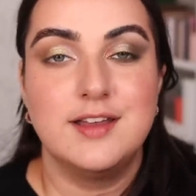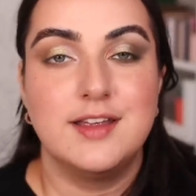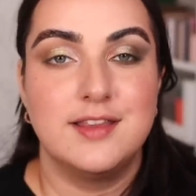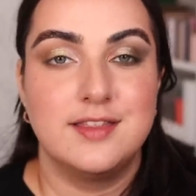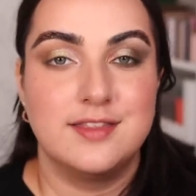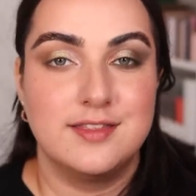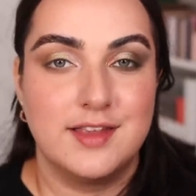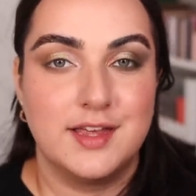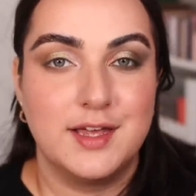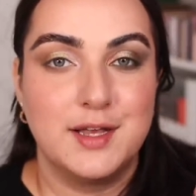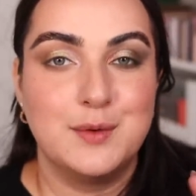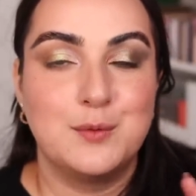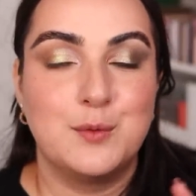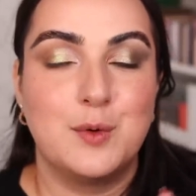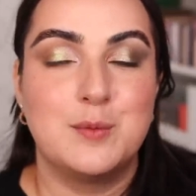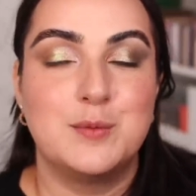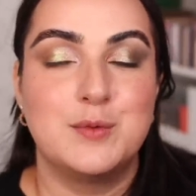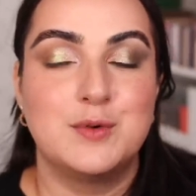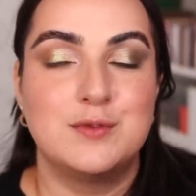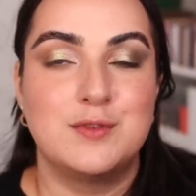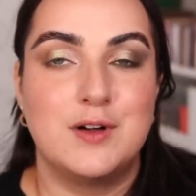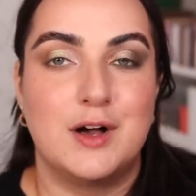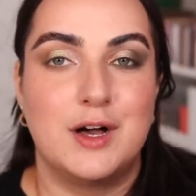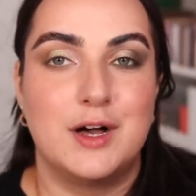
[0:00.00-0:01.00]
and then we'll
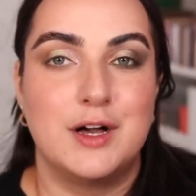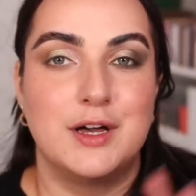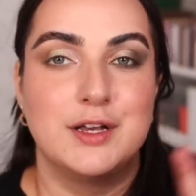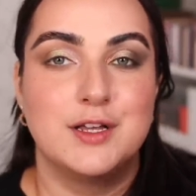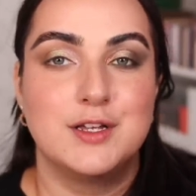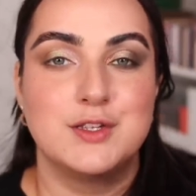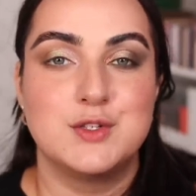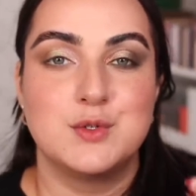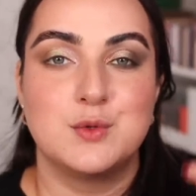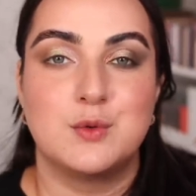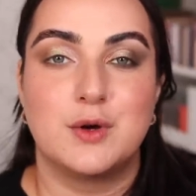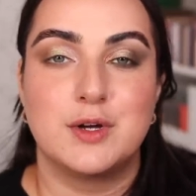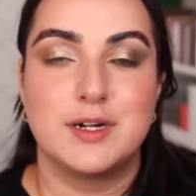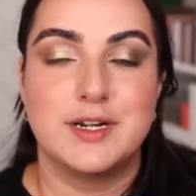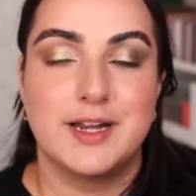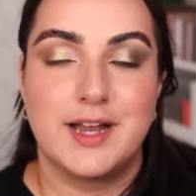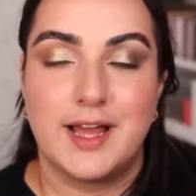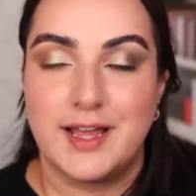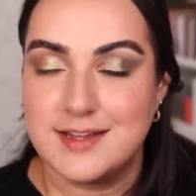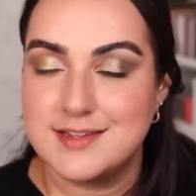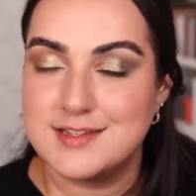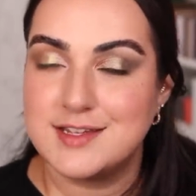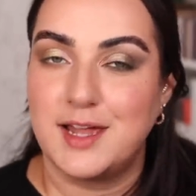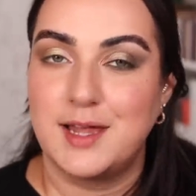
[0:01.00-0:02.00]
move on to our
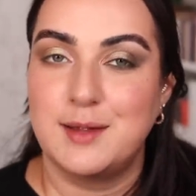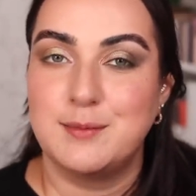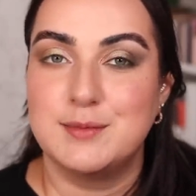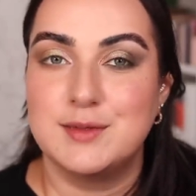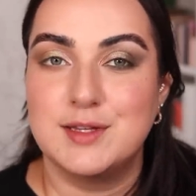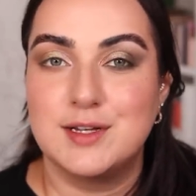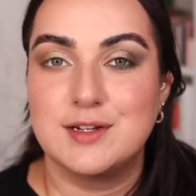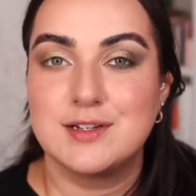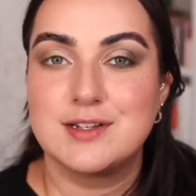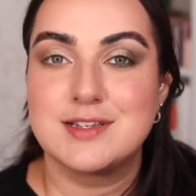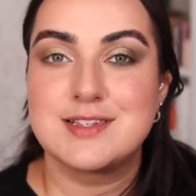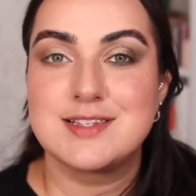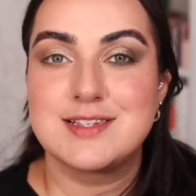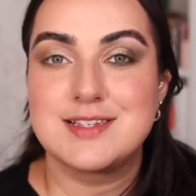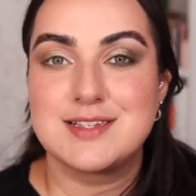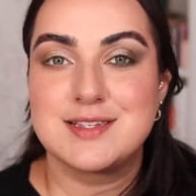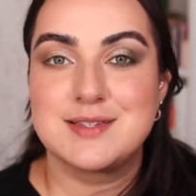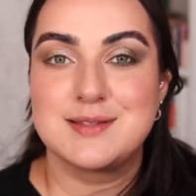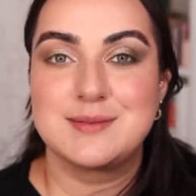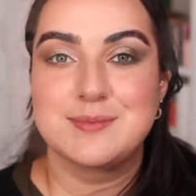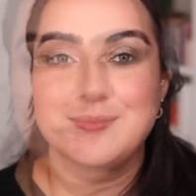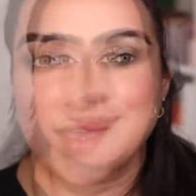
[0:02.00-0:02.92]
nighttime looks